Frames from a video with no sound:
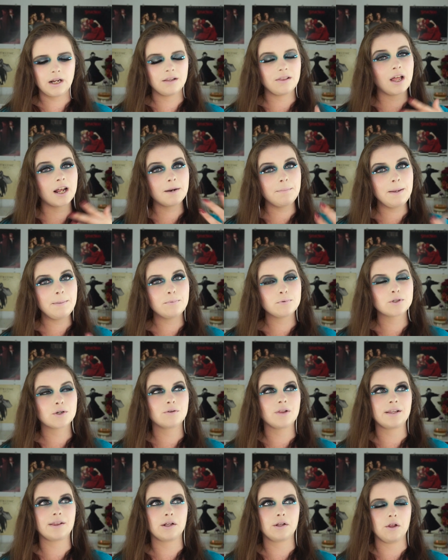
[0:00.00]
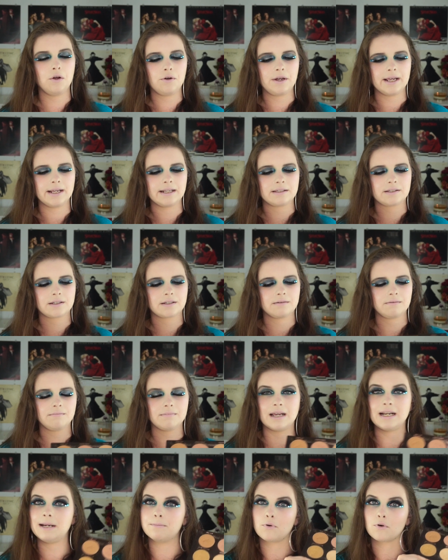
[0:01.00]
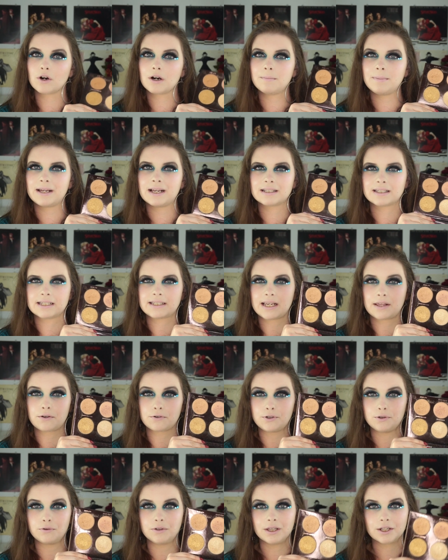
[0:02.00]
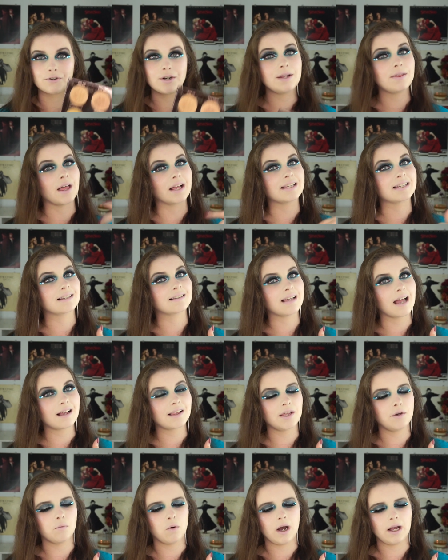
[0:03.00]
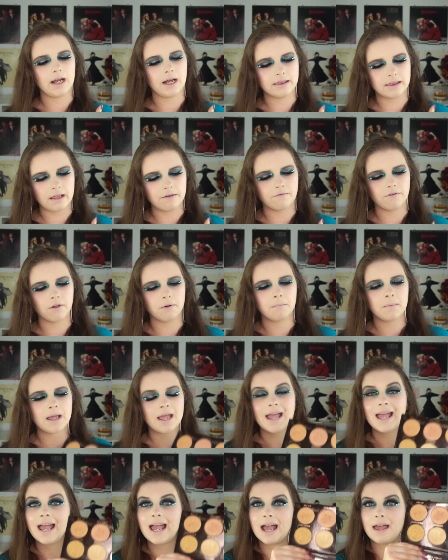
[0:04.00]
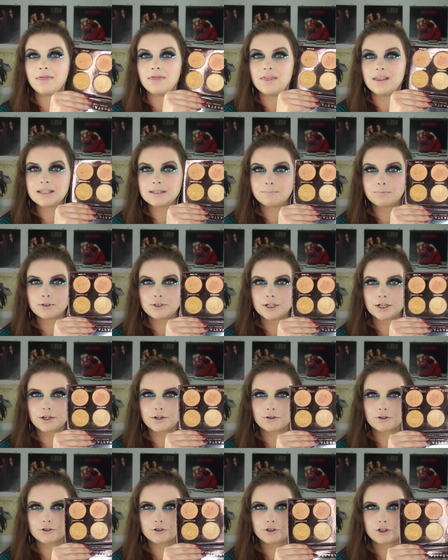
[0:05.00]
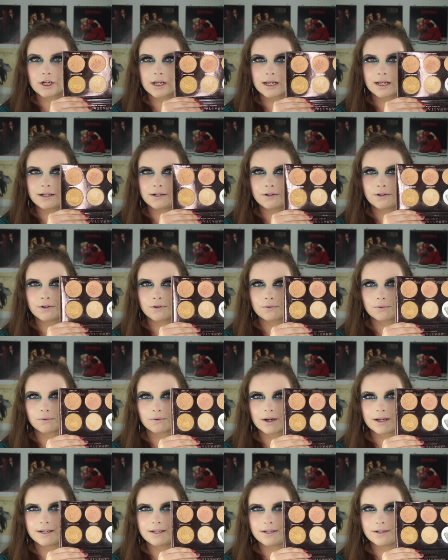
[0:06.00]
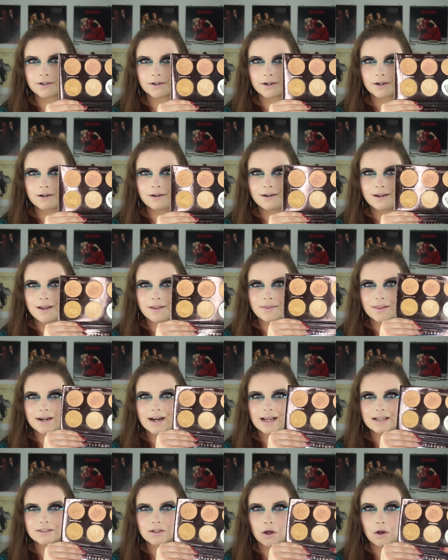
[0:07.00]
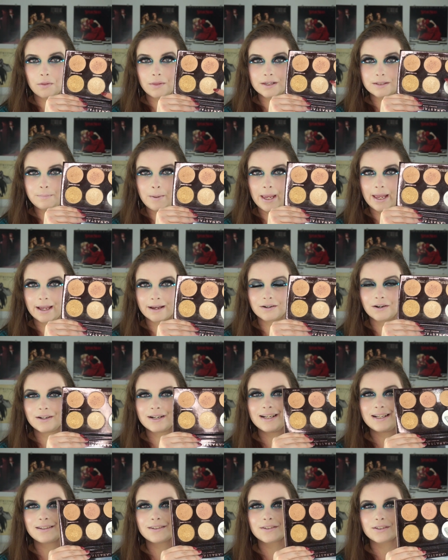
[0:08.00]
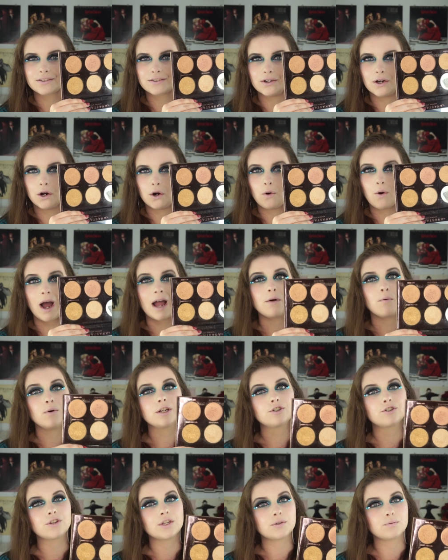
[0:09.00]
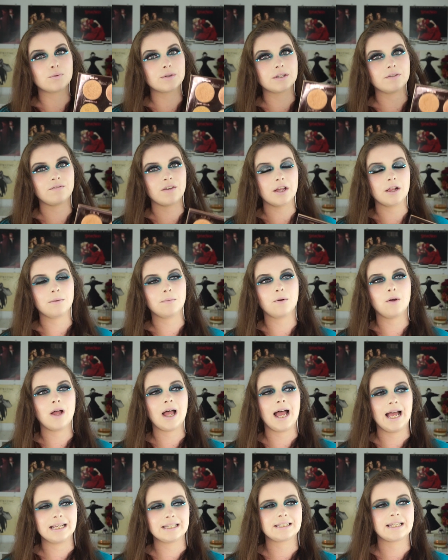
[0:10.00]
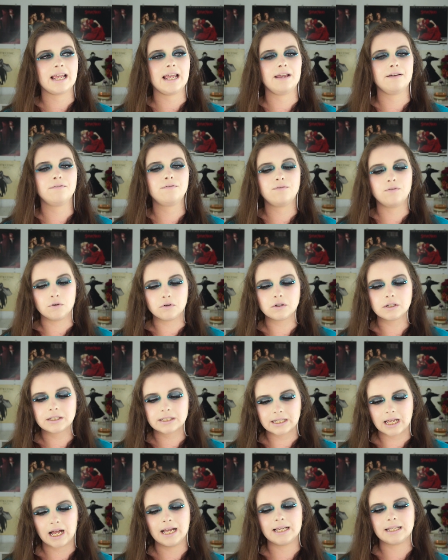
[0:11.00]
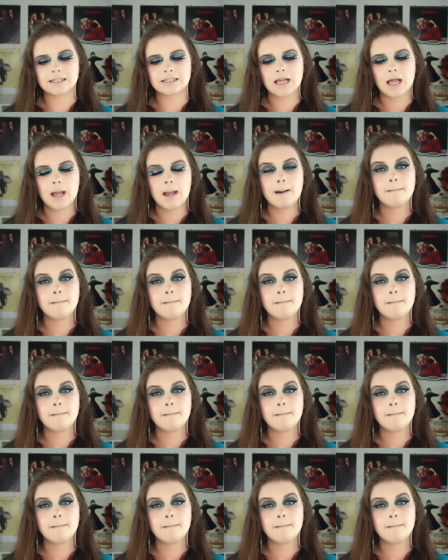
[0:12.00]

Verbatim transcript: a lot of people don't like the glow kits anymore because they say they're too glittery. That's exactly why I love them. And this particular shade right here that has all this pan on it, snow, I wish this was available as a full-size